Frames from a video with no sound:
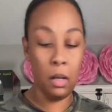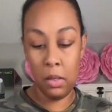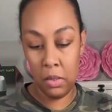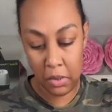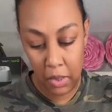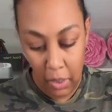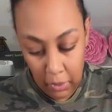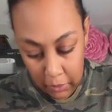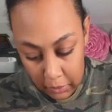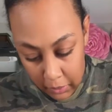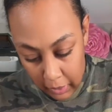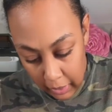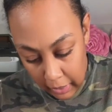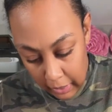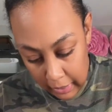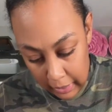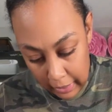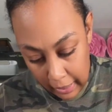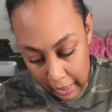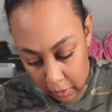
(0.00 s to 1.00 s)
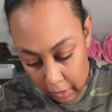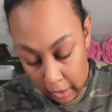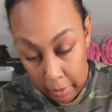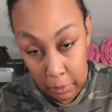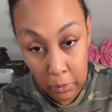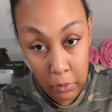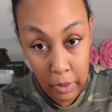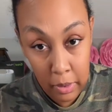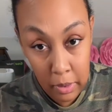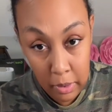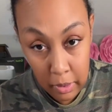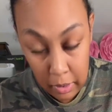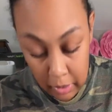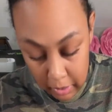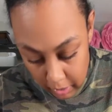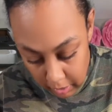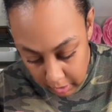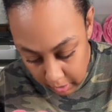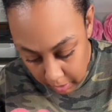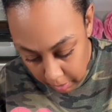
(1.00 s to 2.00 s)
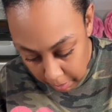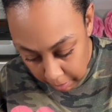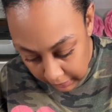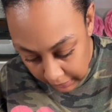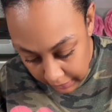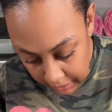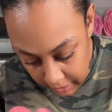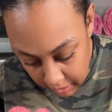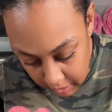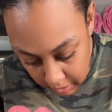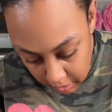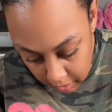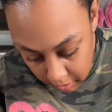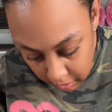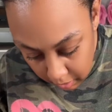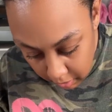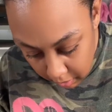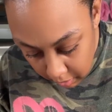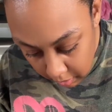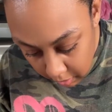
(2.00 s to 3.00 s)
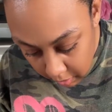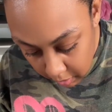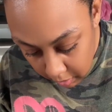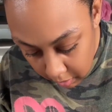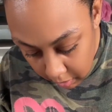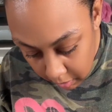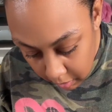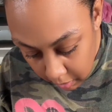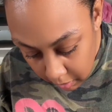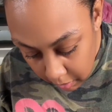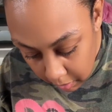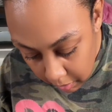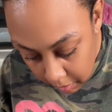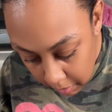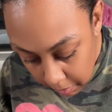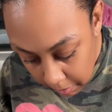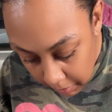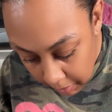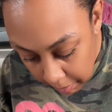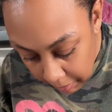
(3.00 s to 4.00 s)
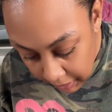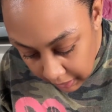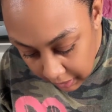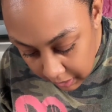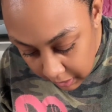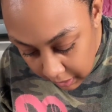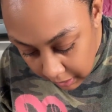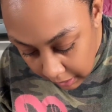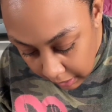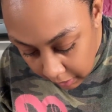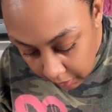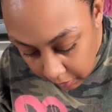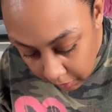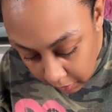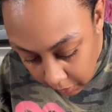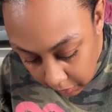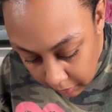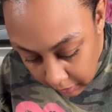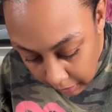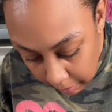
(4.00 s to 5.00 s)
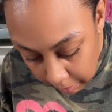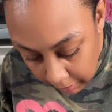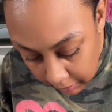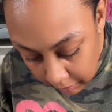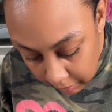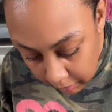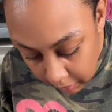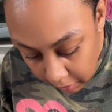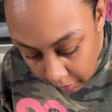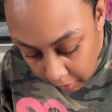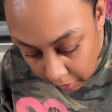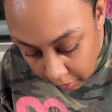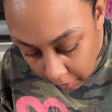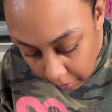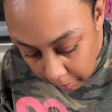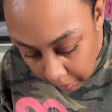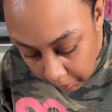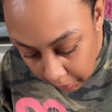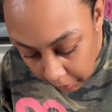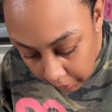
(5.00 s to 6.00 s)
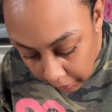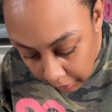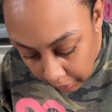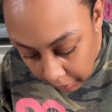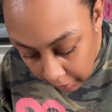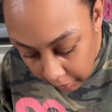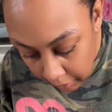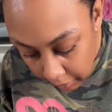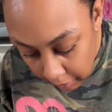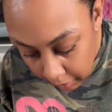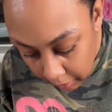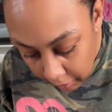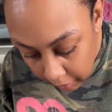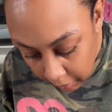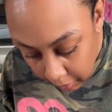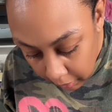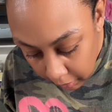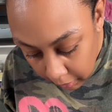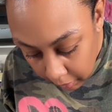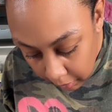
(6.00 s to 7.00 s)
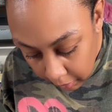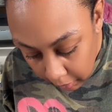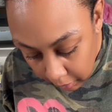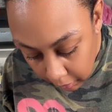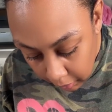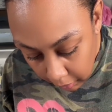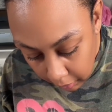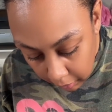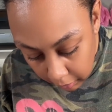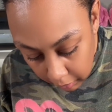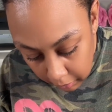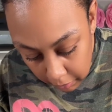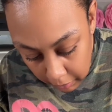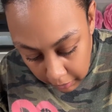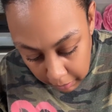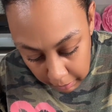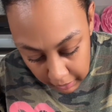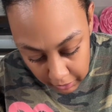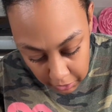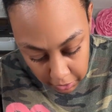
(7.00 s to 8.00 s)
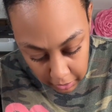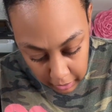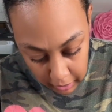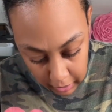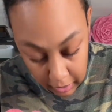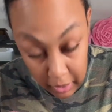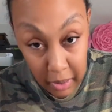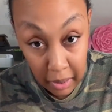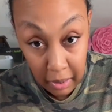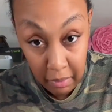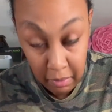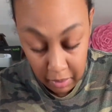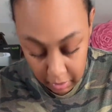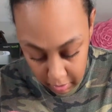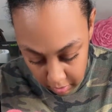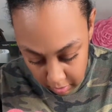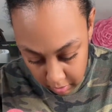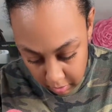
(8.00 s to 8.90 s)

So now I'm going to just place my piece down on top of the cardboard, and you want to make sure that it's even